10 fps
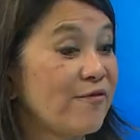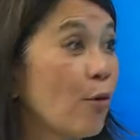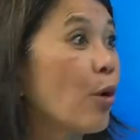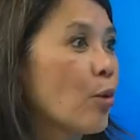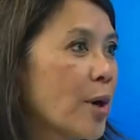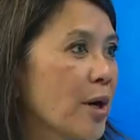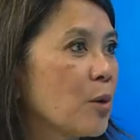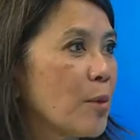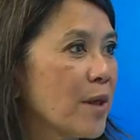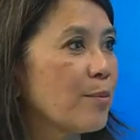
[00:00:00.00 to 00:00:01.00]
forward
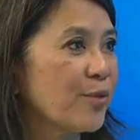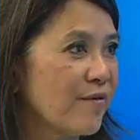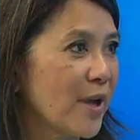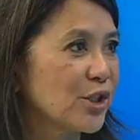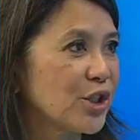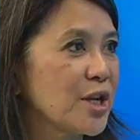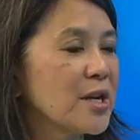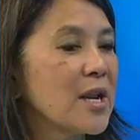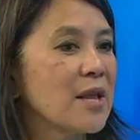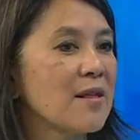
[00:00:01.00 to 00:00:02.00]
with
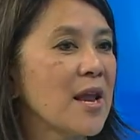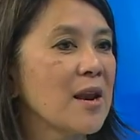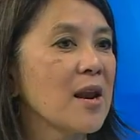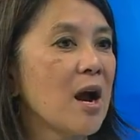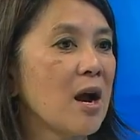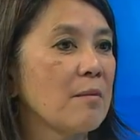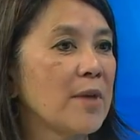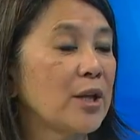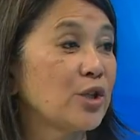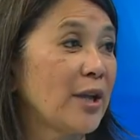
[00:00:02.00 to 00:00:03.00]
prevention and then
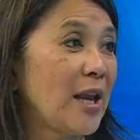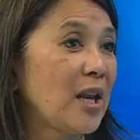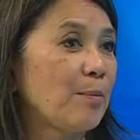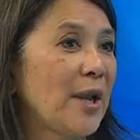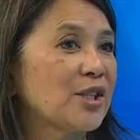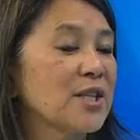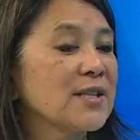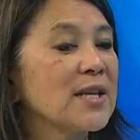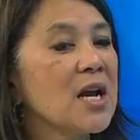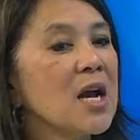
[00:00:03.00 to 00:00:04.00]
educating patients.